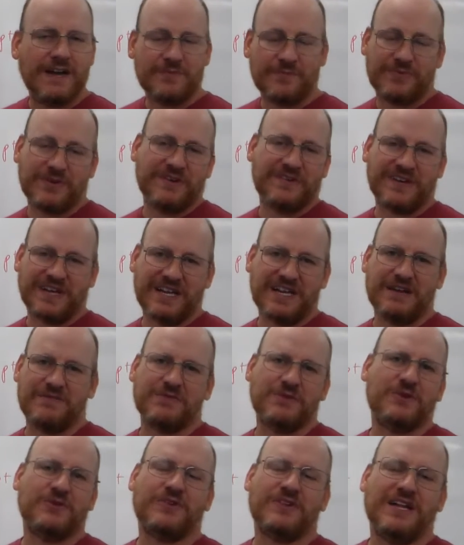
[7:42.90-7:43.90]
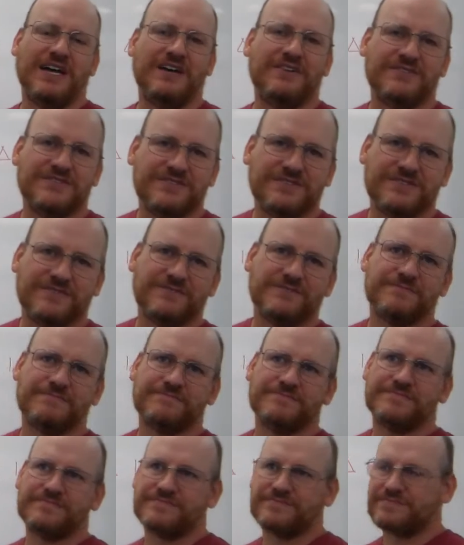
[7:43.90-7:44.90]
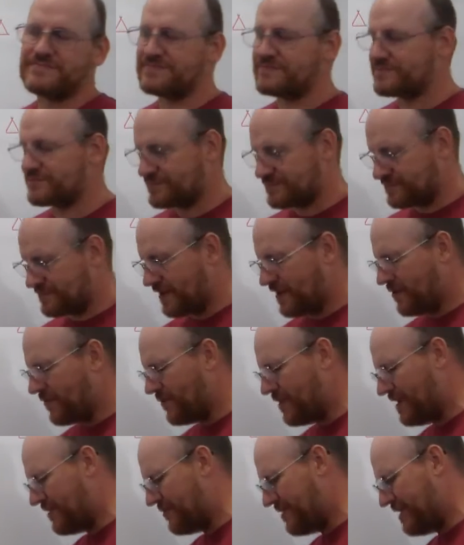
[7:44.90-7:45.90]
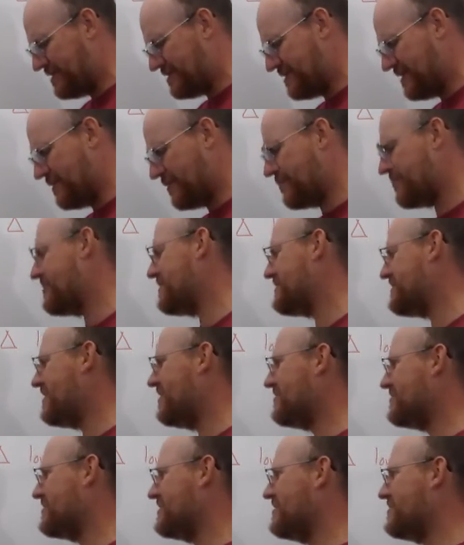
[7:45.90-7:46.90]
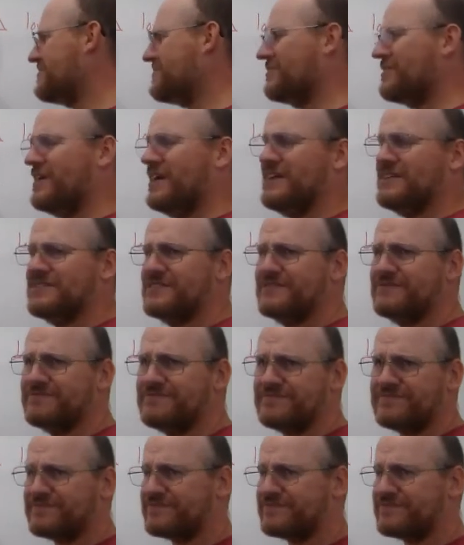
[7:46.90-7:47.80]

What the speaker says: I'm probably going to have low clouds. Why do I say 3 Celsius or less?